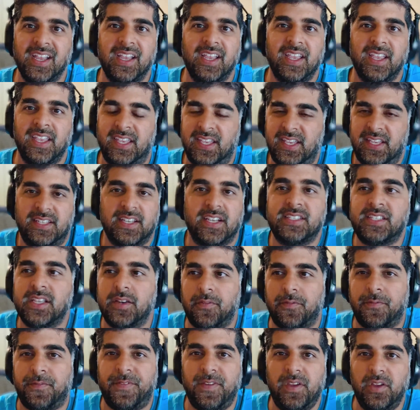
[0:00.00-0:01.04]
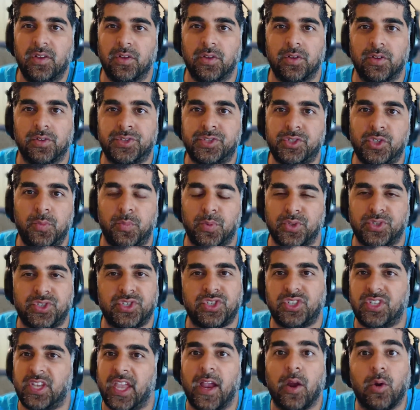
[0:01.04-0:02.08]
he doesn't feel super
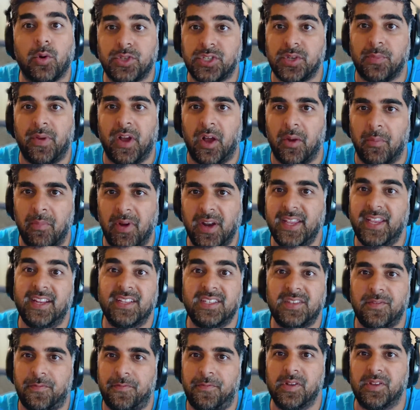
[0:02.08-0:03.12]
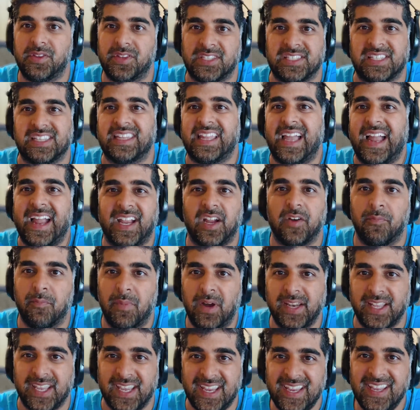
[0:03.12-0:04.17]
scarce about money. He doesn't feel this lack of
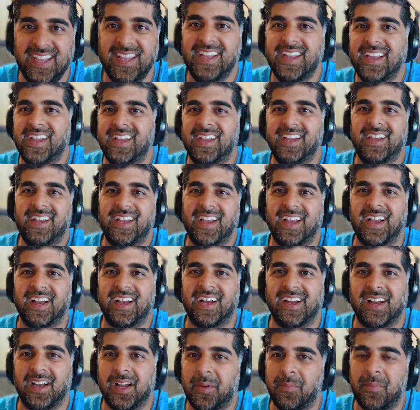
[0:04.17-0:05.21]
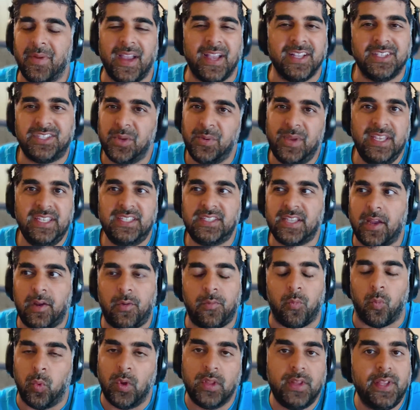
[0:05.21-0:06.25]
money. Um, and so he's like
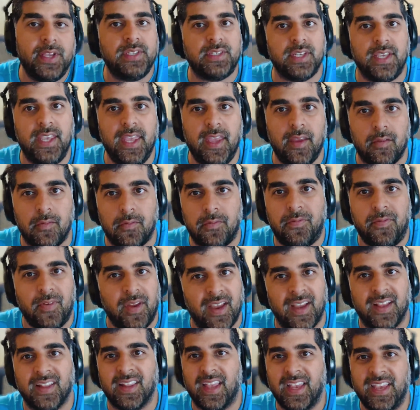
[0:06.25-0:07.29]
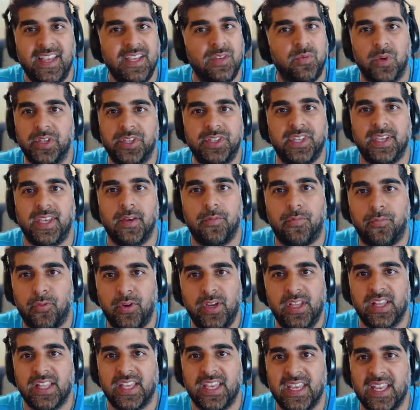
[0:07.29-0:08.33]
willing to give and like he's willing to give
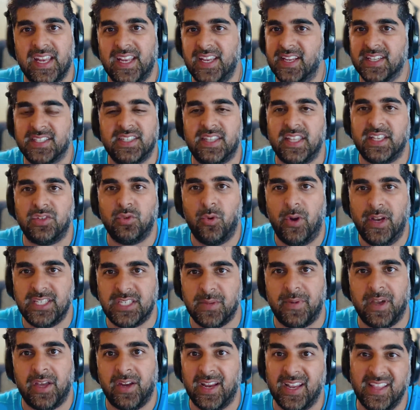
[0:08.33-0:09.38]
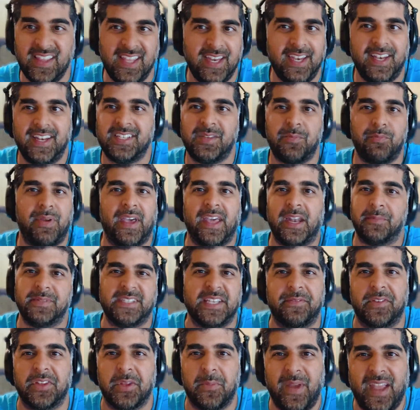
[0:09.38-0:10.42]
freely and he doesn't think twice about it. And then he doesn't pat
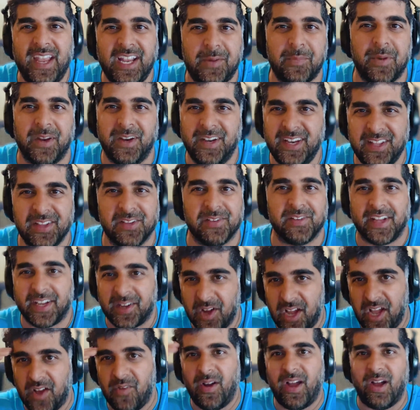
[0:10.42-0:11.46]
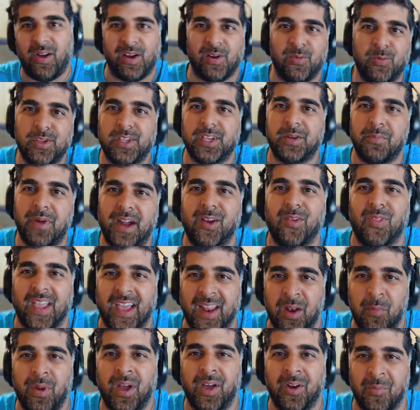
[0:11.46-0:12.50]
himself on the back about it either. Like, oh, wow, I really admire
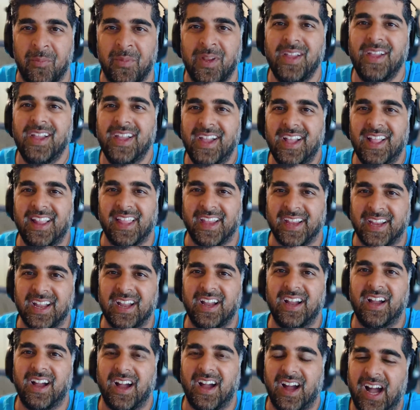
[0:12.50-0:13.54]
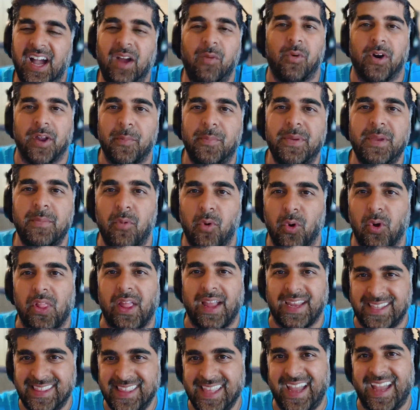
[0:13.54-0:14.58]
that about him. Like, I want to be more
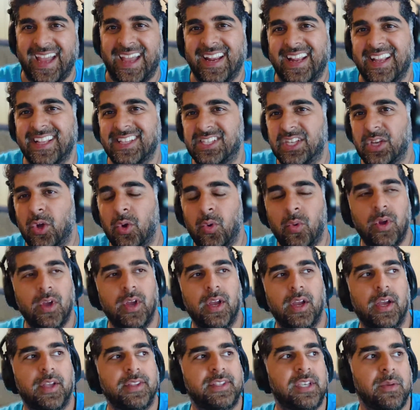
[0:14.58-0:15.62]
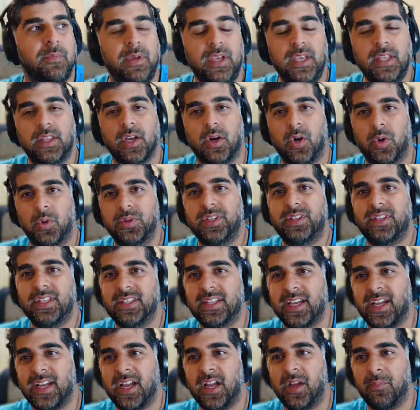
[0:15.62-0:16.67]
like that. And so to me, the only thing
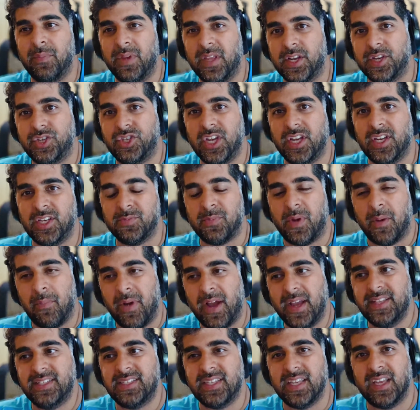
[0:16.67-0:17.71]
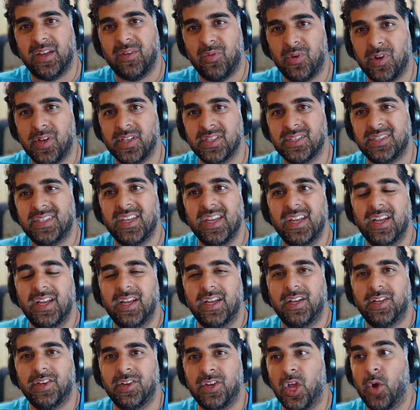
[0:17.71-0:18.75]
that got me to change my mindset was
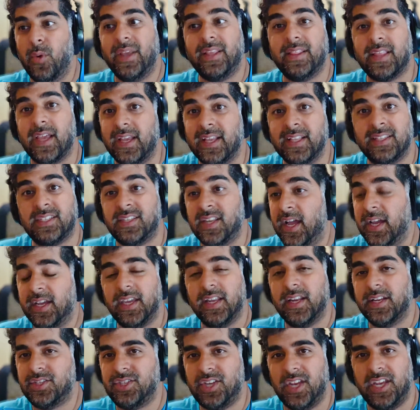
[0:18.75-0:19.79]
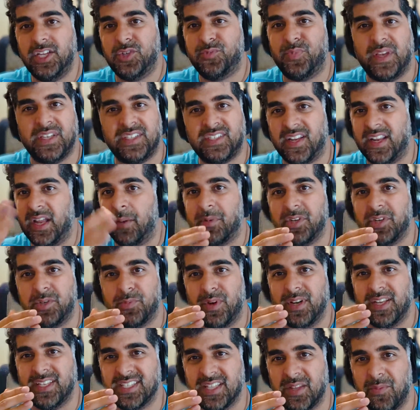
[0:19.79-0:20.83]
knowing that it's not going to change based on how much
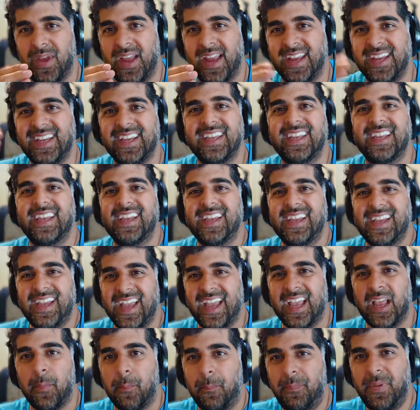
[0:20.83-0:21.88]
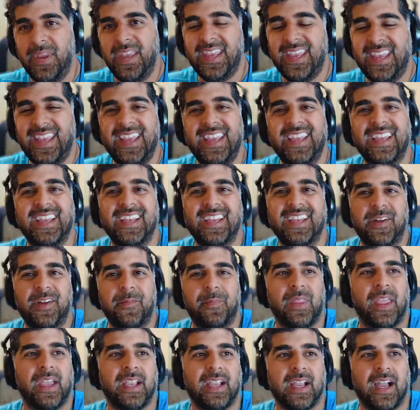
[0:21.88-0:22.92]
money's in the bank. And B,
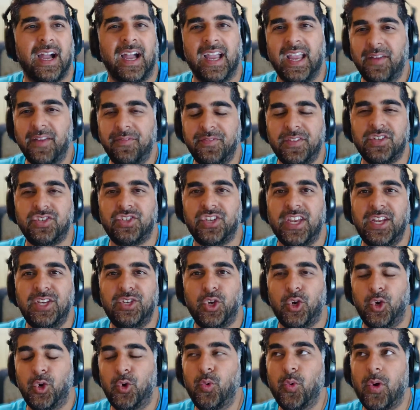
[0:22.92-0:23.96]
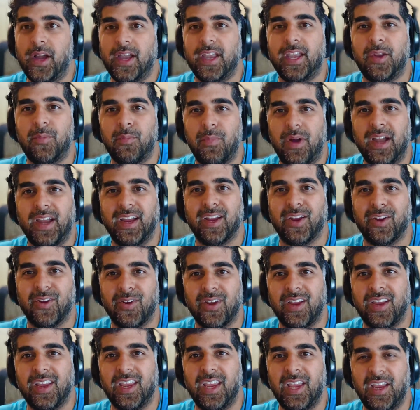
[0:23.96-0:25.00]
like I have to change who I admire
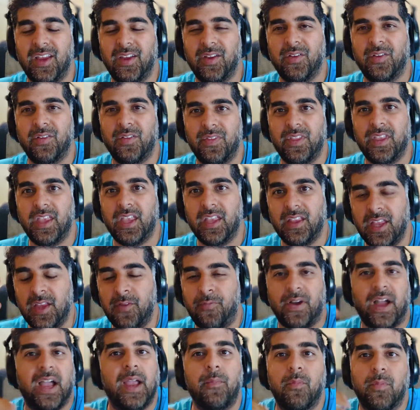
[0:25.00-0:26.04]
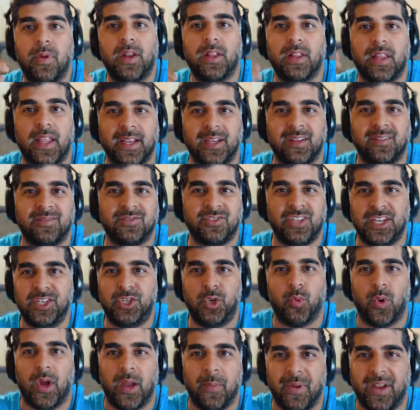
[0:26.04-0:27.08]
if I'm going to like change
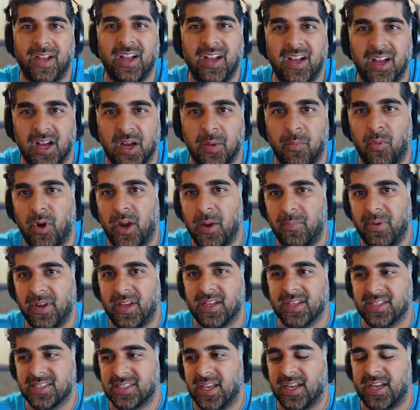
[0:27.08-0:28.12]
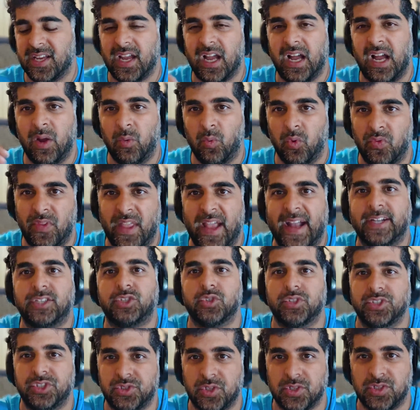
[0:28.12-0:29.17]
who I become, right? Because like I will
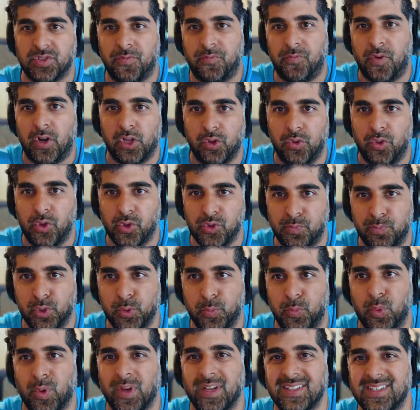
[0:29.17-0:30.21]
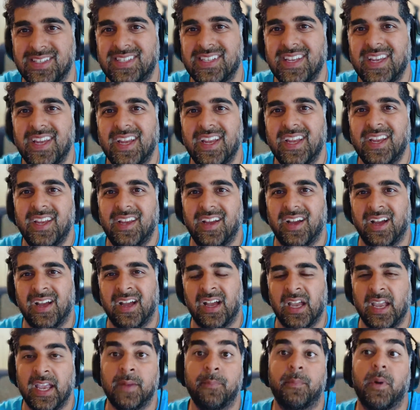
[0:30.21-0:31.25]
naturally start to follow those blueprints
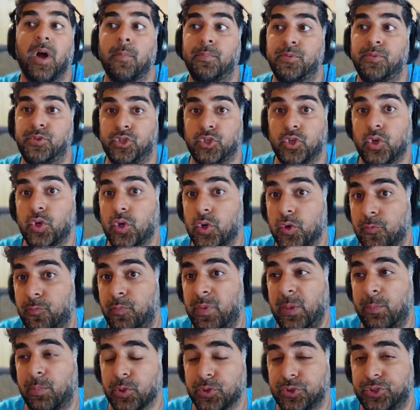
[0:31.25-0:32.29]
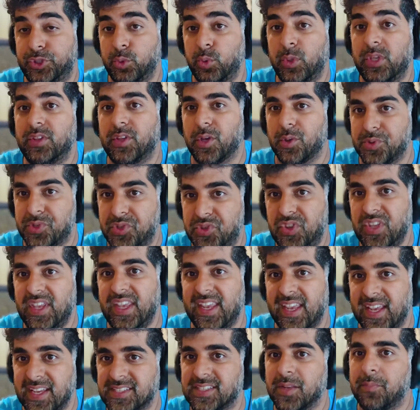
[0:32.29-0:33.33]
uh, and observe people doing those
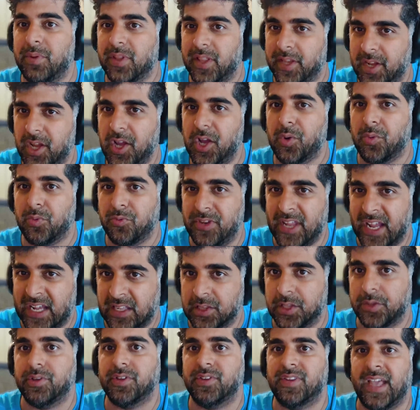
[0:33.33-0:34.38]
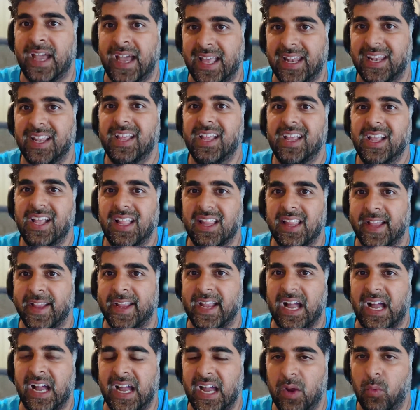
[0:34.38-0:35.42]
things and be like, oh, downloaded that. Like
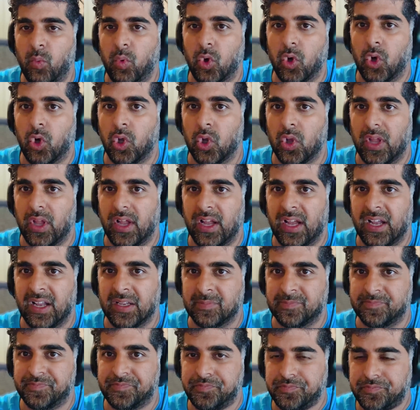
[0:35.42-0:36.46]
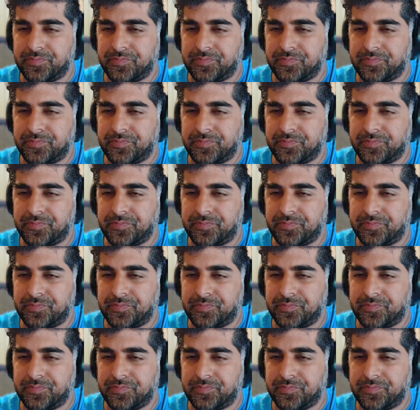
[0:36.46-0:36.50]
I will, um,